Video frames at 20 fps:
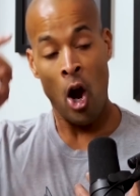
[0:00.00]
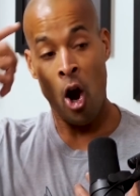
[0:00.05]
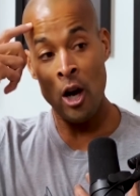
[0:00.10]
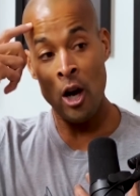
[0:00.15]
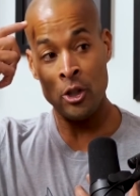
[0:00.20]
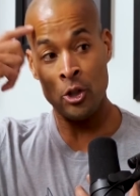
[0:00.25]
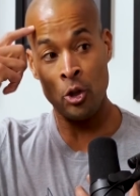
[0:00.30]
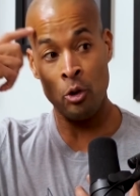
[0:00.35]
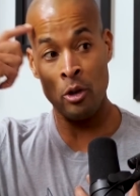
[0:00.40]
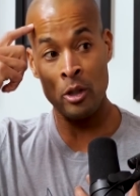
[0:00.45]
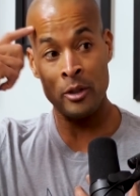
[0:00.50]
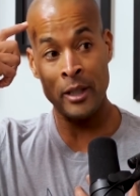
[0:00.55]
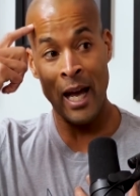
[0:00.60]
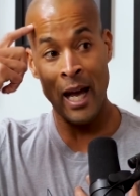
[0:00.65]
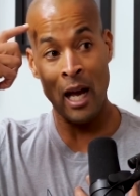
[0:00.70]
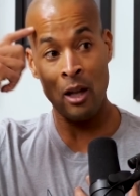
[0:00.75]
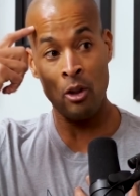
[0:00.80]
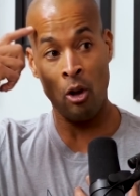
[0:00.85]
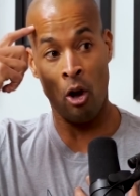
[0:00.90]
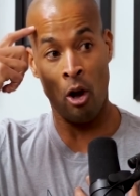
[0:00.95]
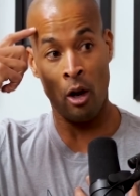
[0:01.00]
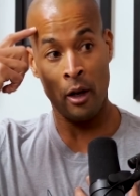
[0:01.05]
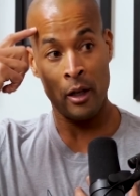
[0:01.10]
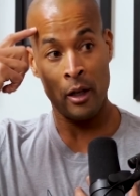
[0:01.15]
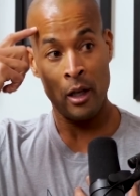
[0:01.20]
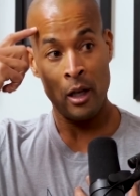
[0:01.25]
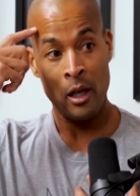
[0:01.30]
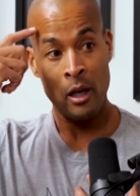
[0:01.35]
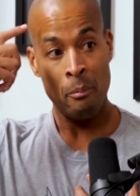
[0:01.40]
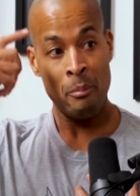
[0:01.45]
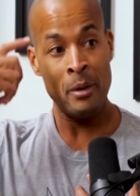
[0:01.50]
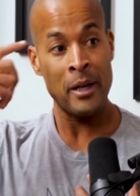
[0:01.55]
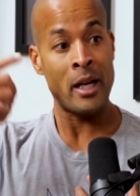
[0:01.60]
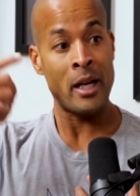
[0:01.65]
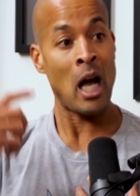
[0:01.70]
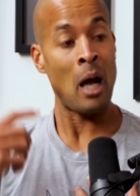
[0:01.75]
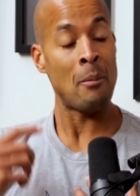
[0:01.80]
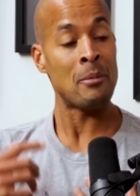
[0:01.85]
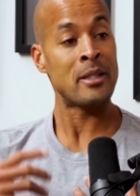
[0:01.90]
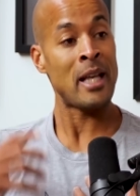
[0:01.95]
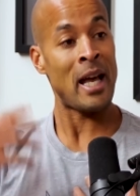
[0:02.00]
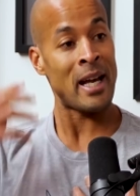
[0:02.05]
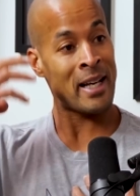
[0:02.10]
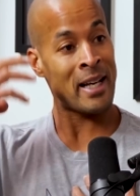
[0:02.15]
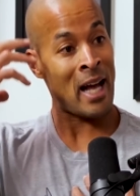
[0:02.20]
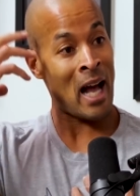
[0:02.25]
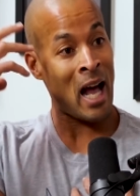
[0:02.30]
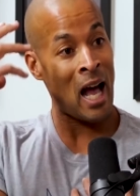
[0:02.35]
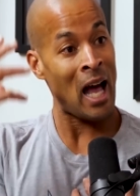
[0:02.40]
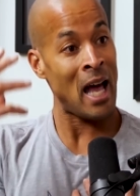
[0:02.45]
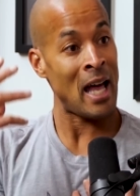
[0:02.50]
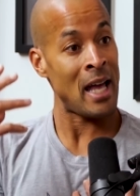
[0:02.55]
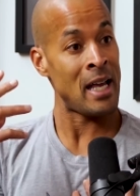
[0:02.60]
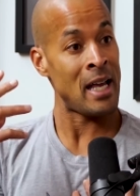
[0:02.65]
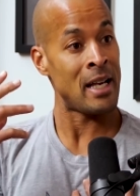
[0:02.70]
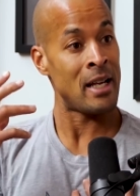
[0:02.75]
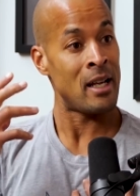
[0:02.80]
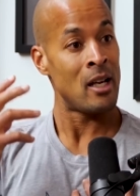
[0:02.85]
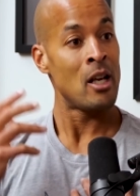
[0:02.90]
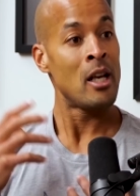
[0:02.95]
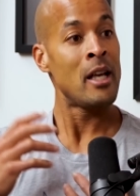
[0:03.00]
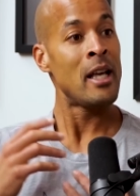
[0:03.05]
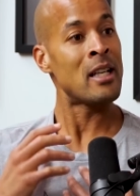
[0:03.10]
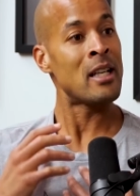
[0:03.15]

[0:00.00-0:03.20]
our internal dialogue becomes that kind,